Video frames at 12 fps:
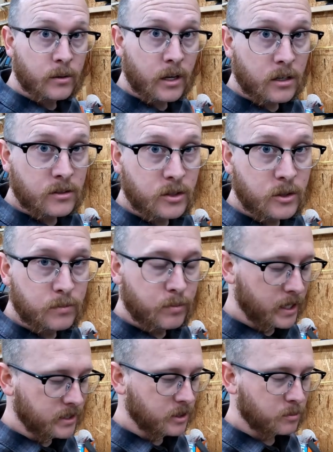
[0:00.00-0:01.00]
we got our two
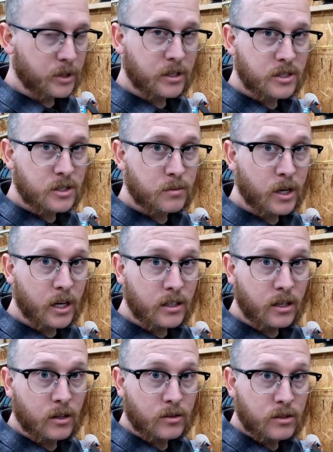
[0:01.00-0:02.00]
basic pieces made.
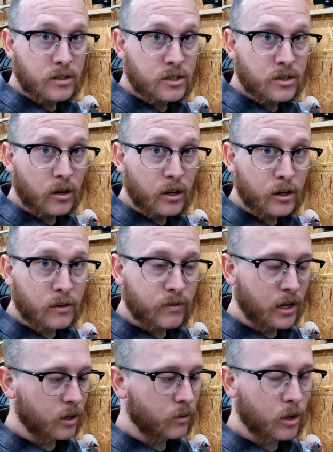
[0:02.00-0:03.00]
You know, so this is our inner
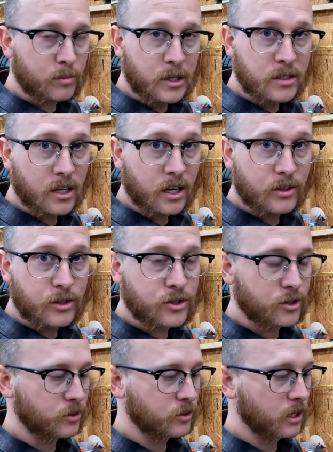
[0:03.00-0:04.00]
firewall piece like I just
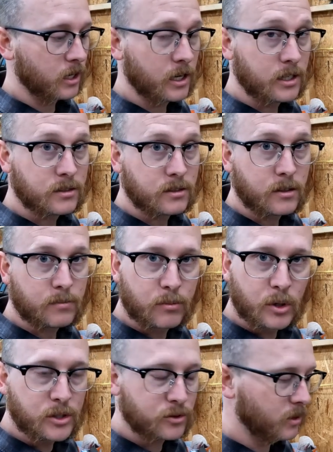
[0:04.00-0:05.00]
showed you guys. Pretty